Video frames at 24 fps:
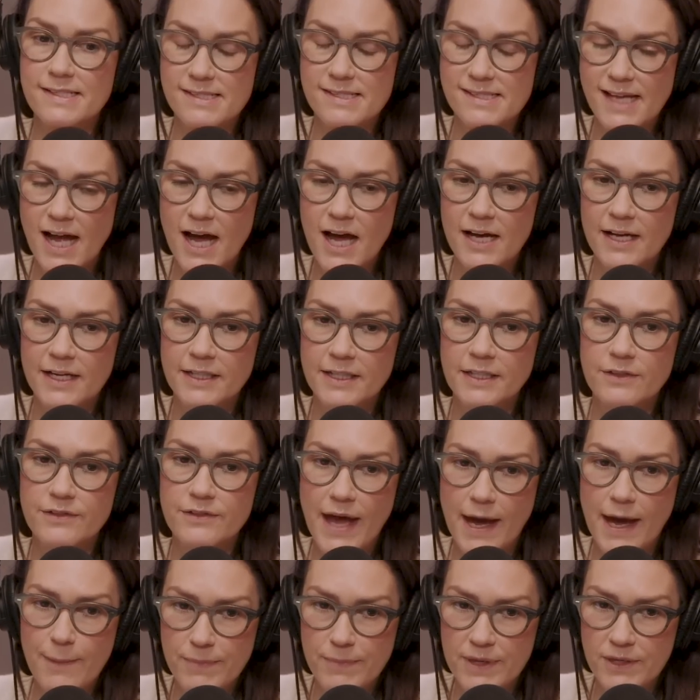sign
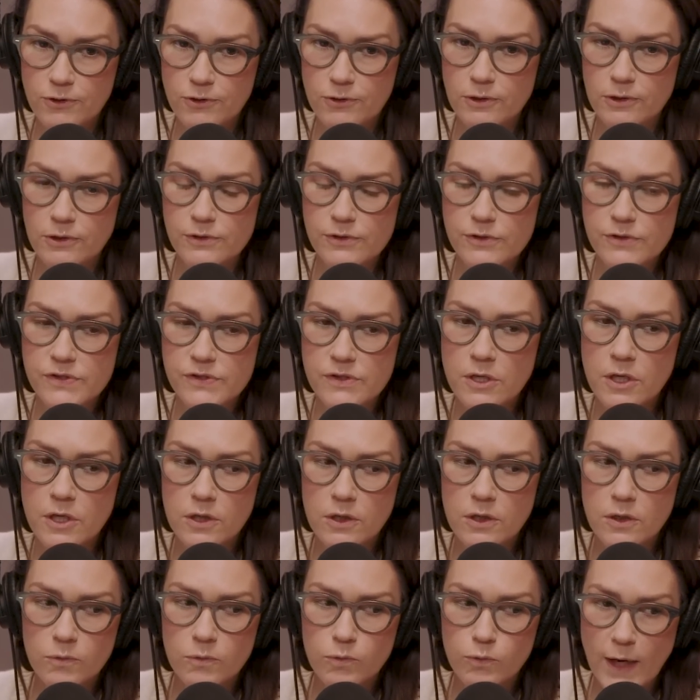that minerals
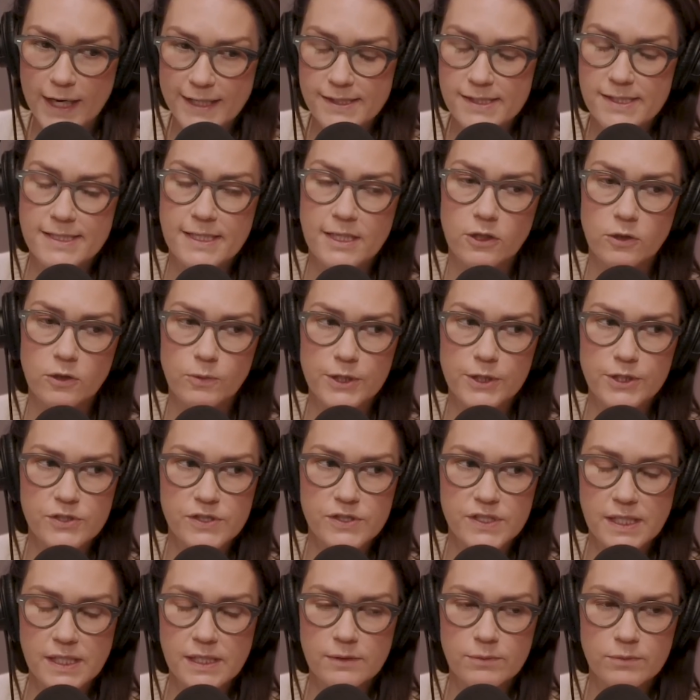rights deal, which
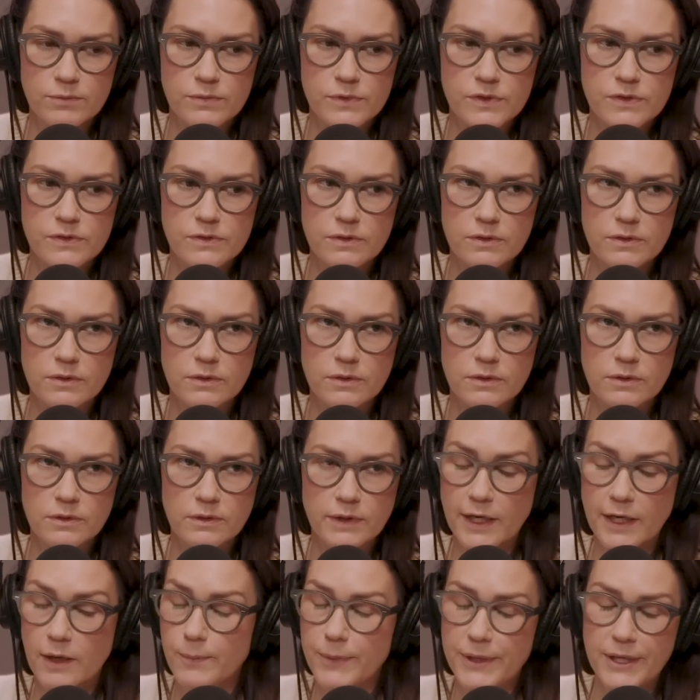seems
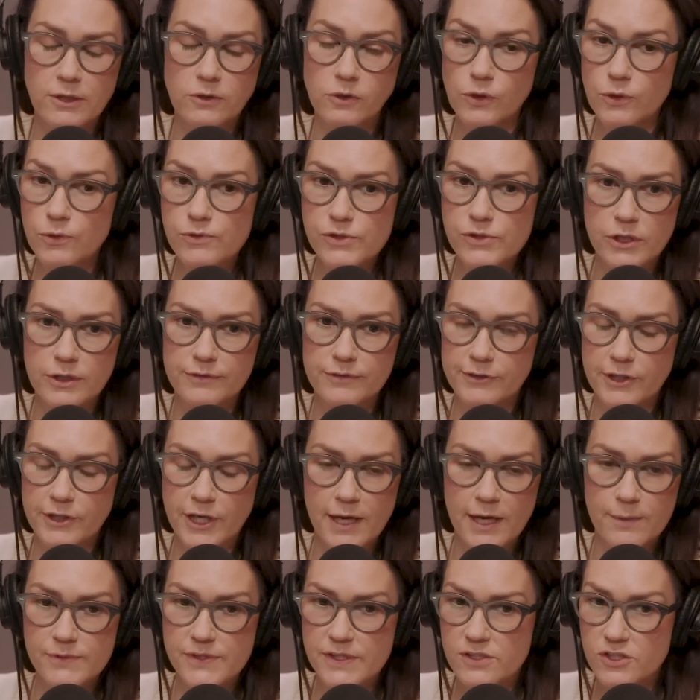like a big loser for
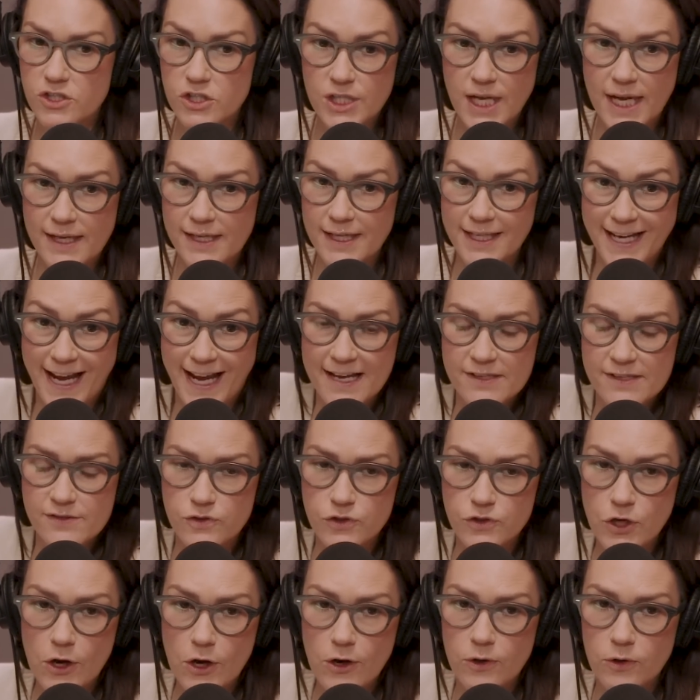him since it has
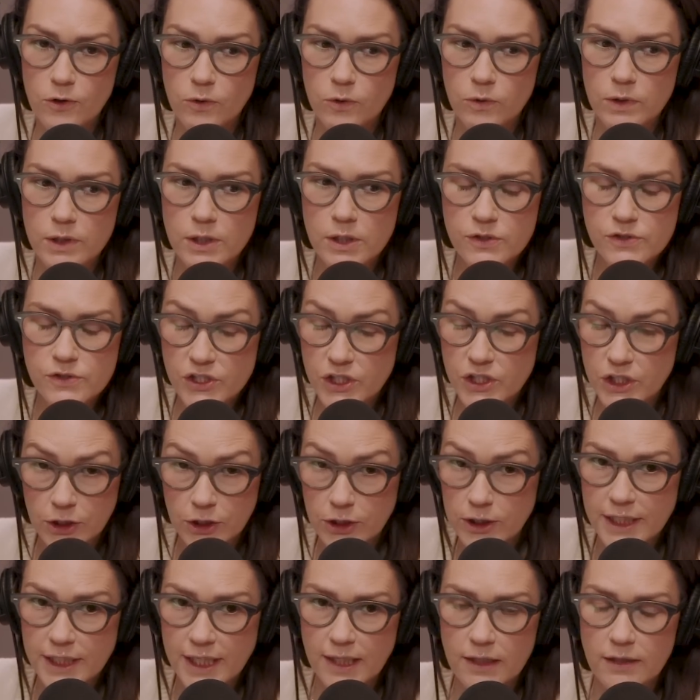no
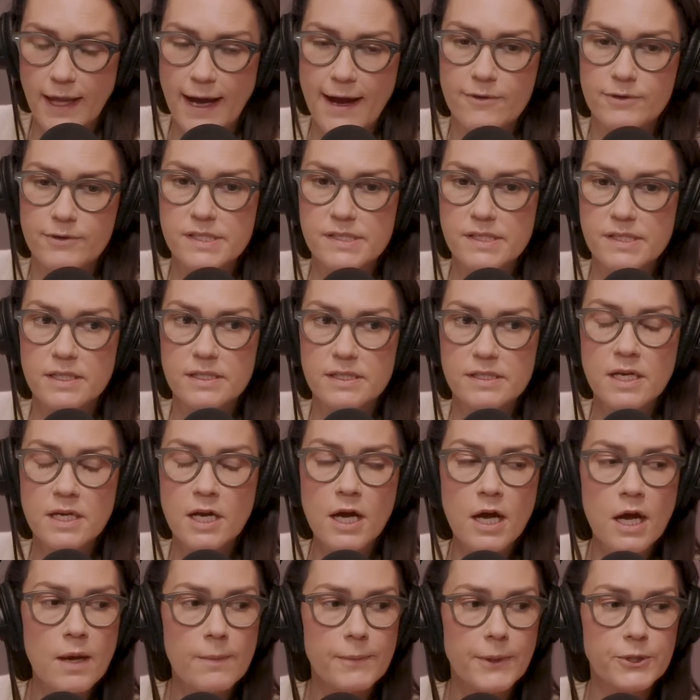security allowances.
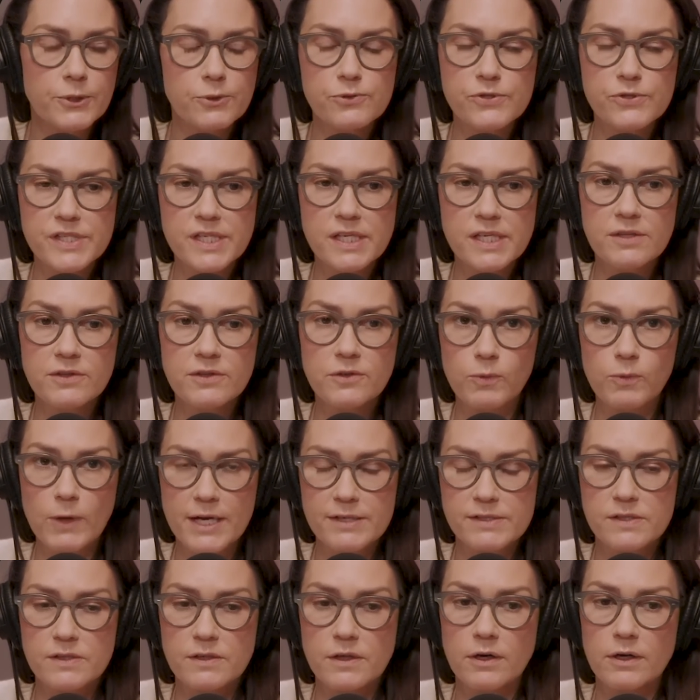But you see the
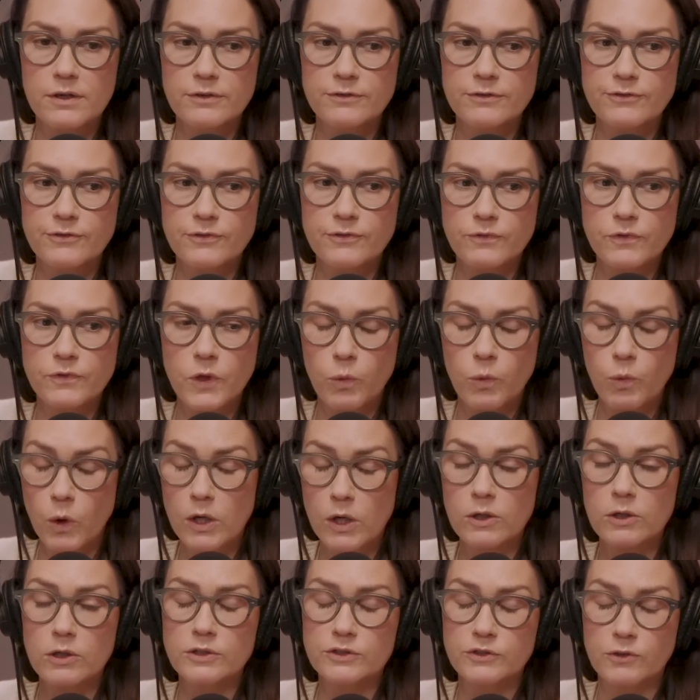rest of the
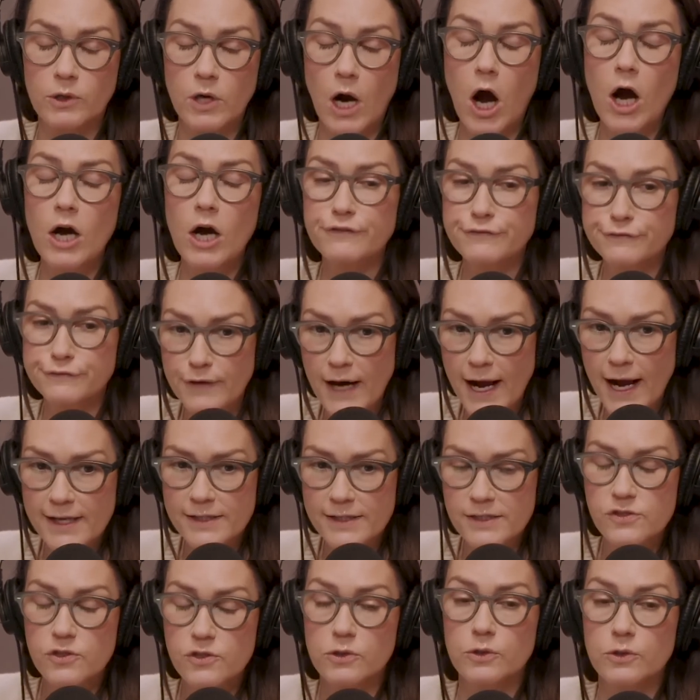world, or our
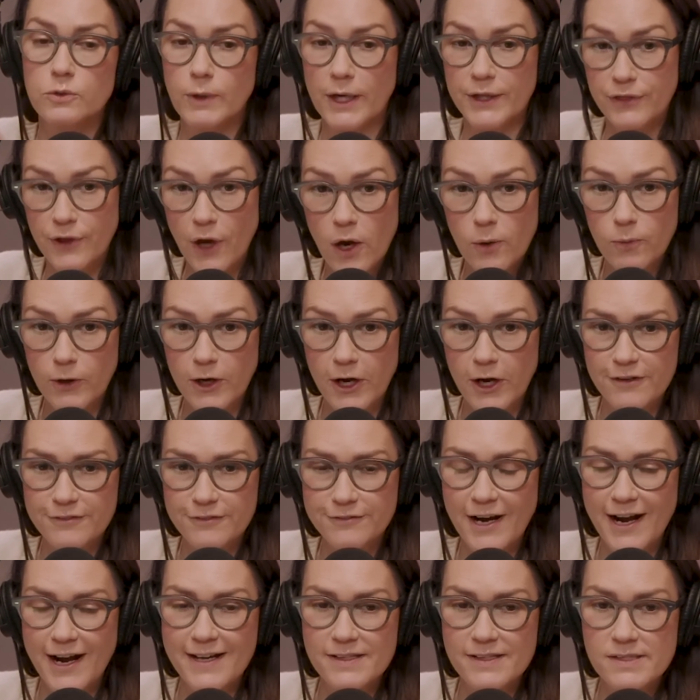friends, or who I thought were our
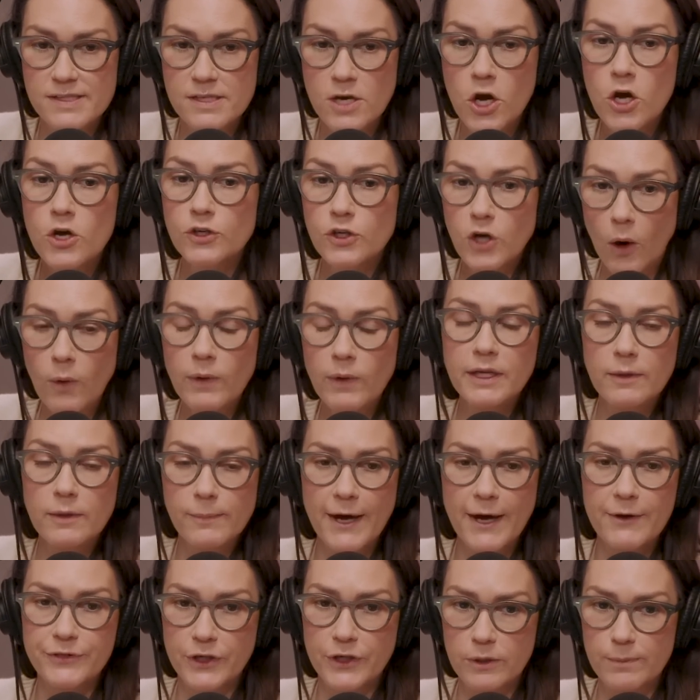friends, going
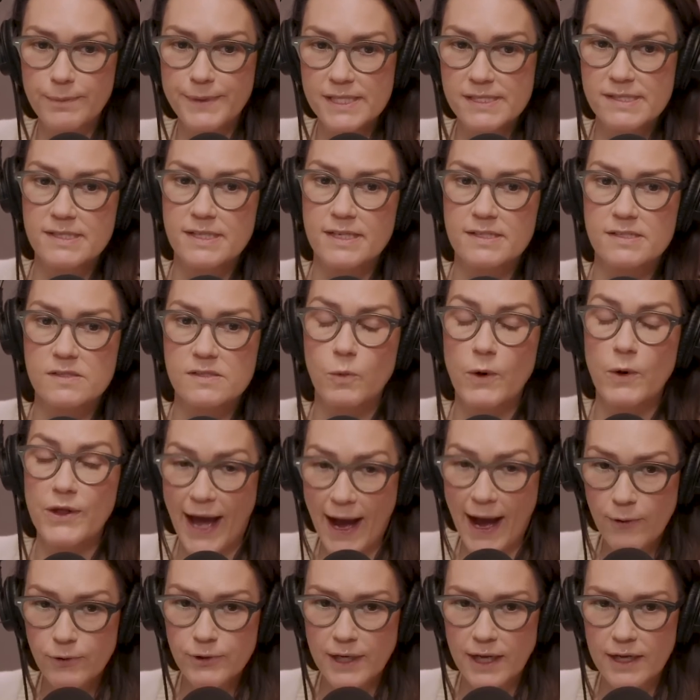about their business
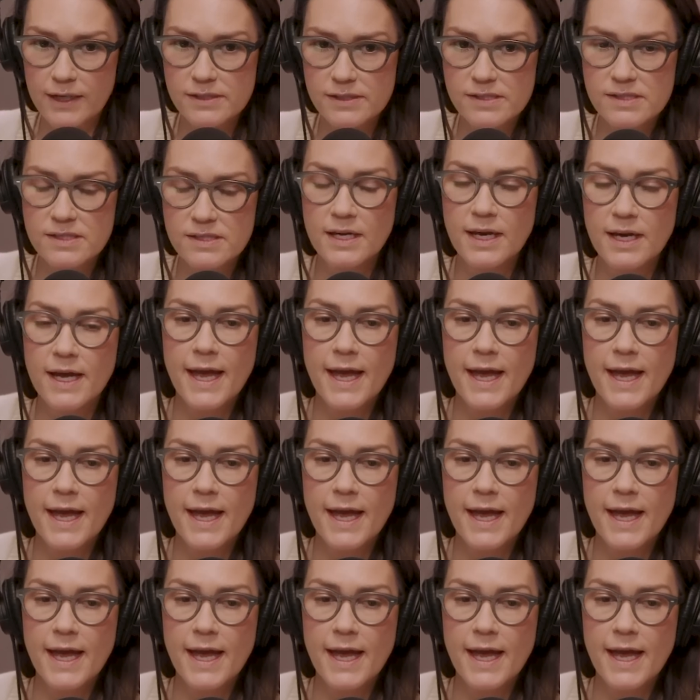without us.